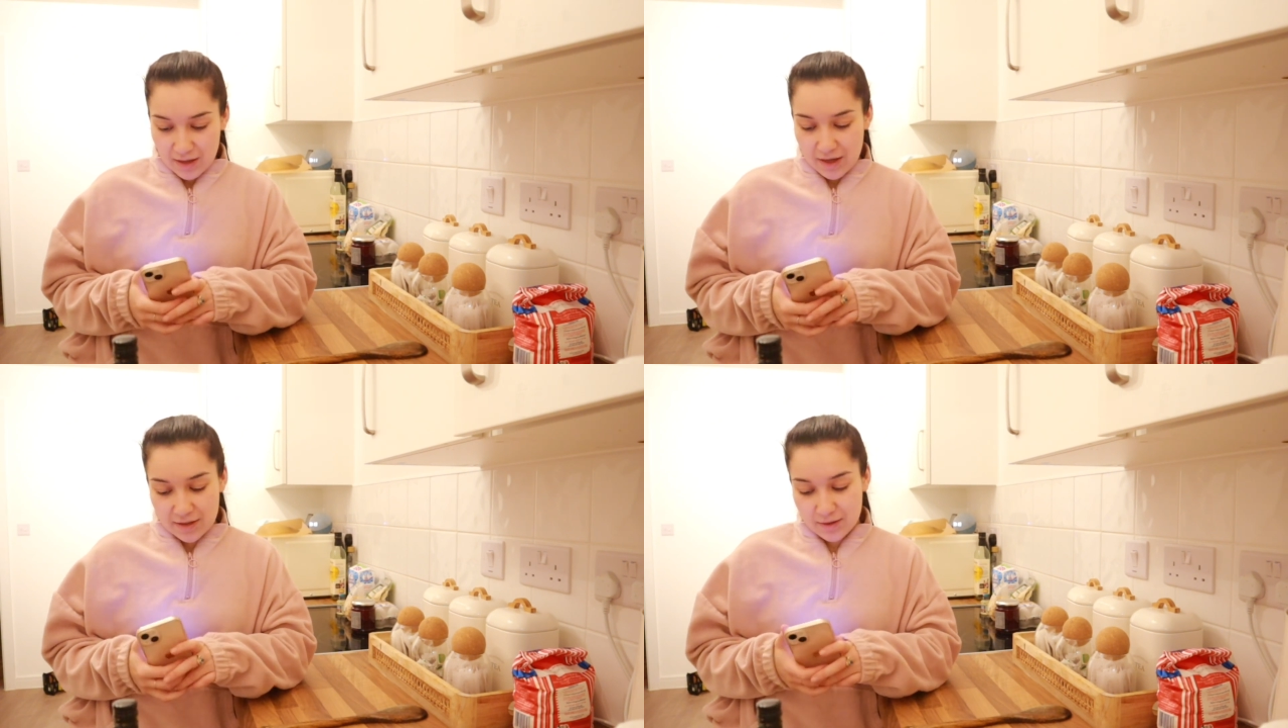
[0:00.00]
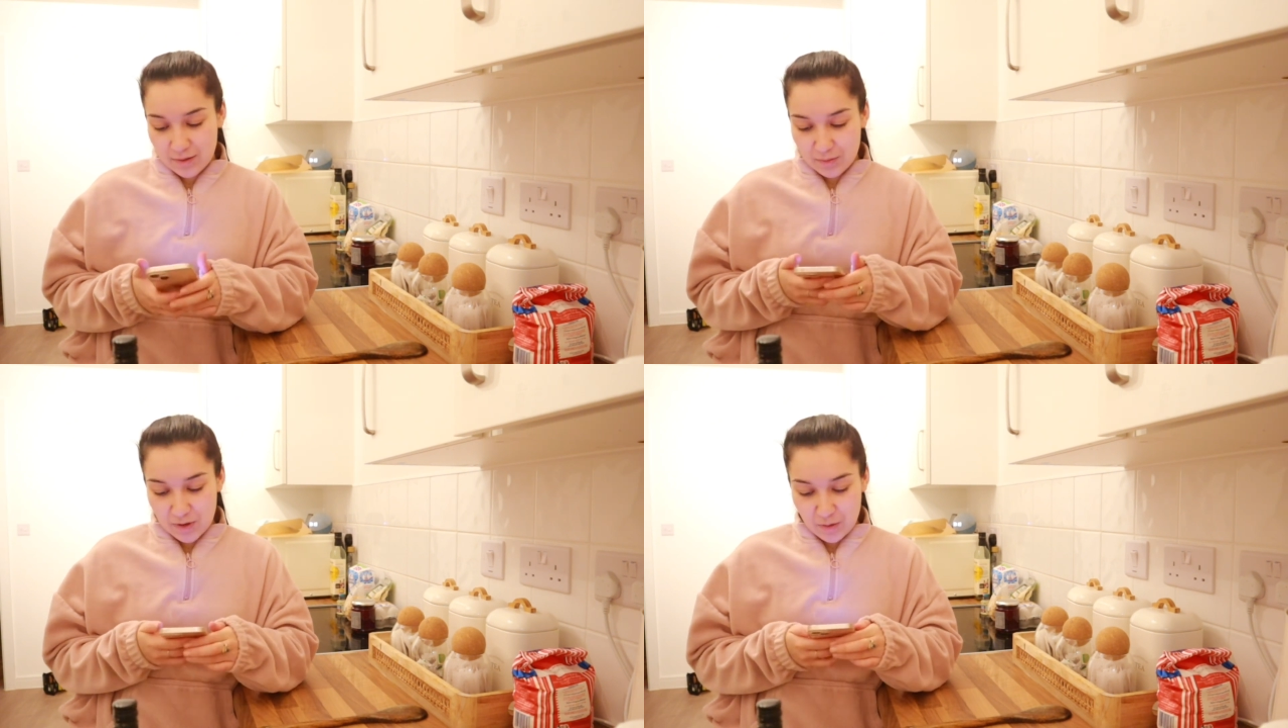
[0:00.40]
Get
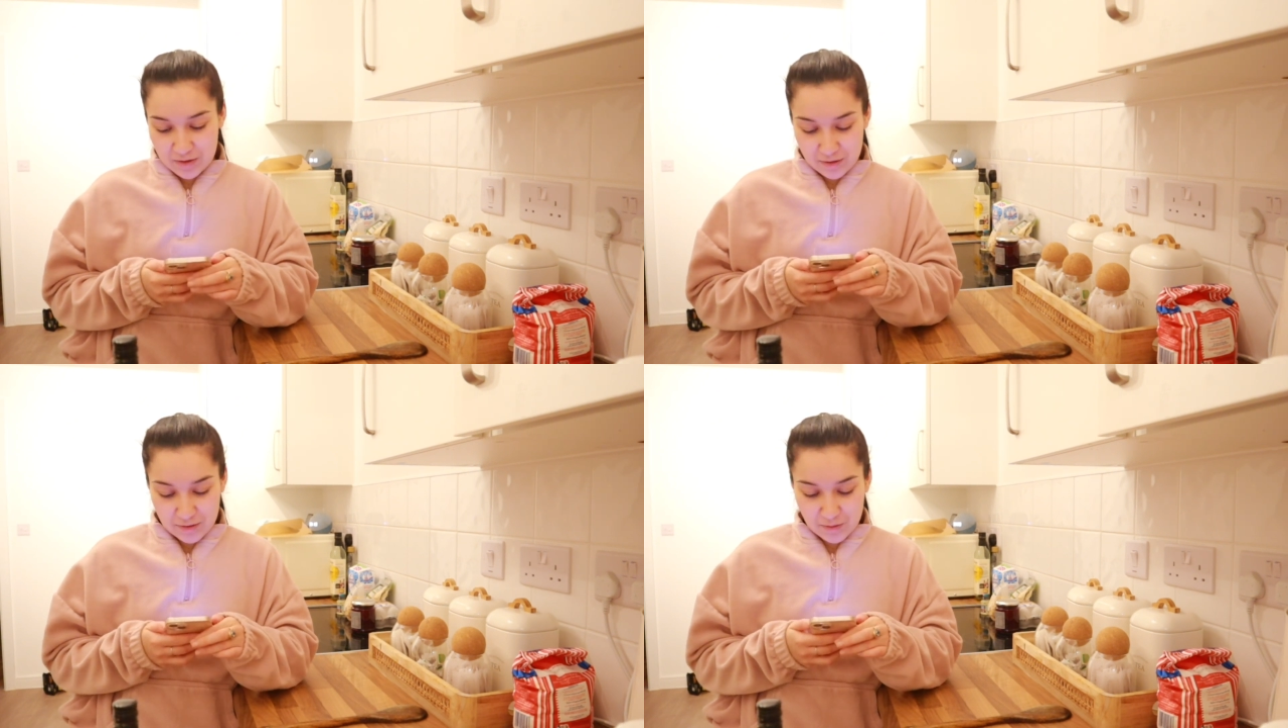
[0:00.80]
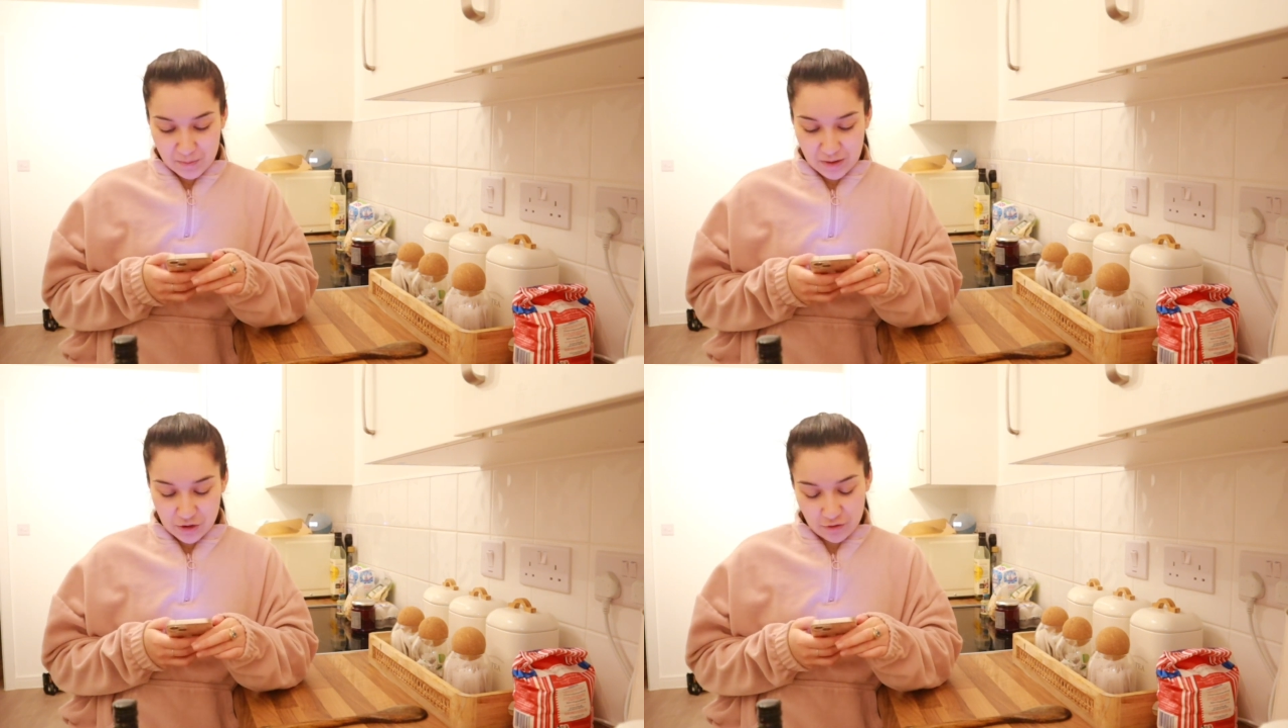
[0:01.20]
to know me questions
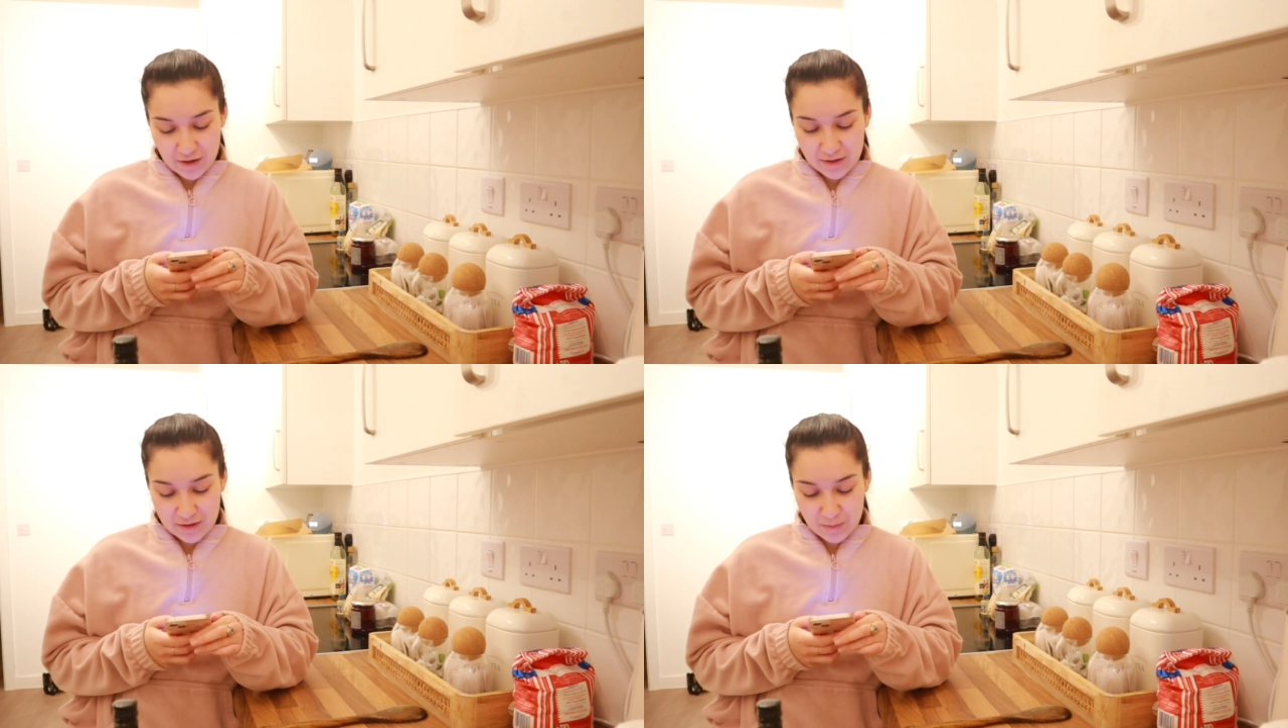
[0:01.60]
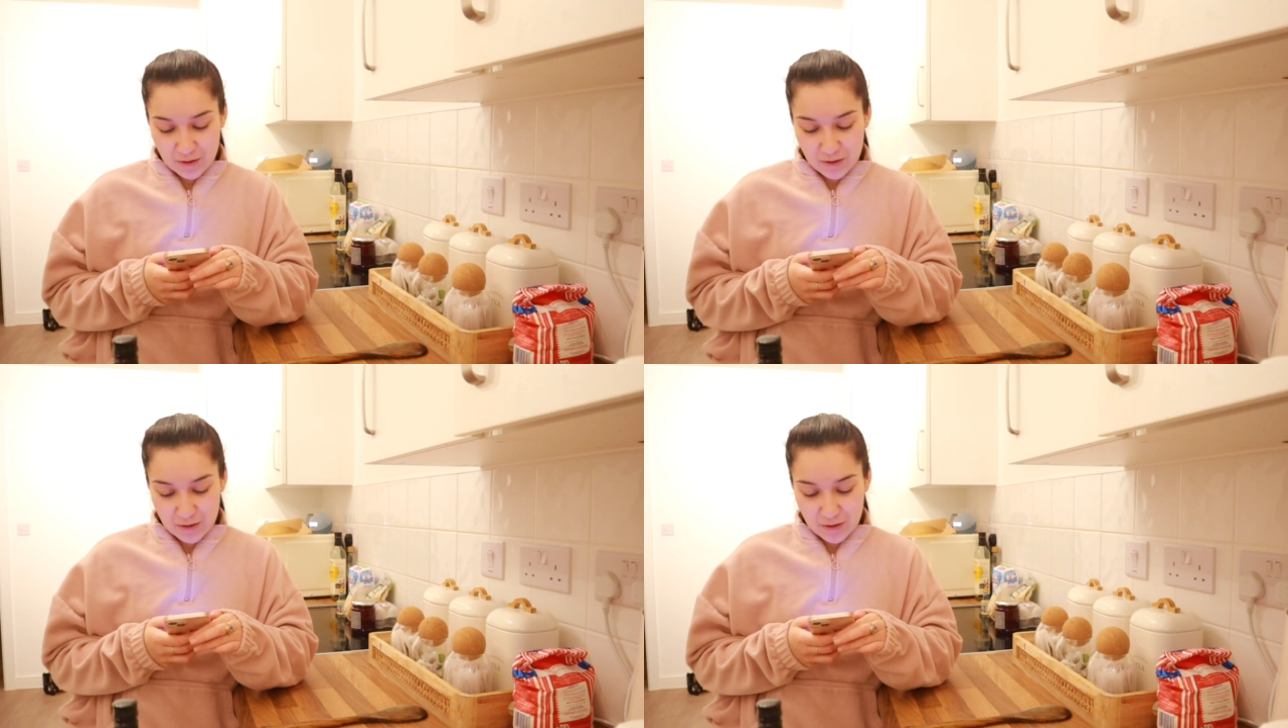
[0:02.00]
on Pinterest,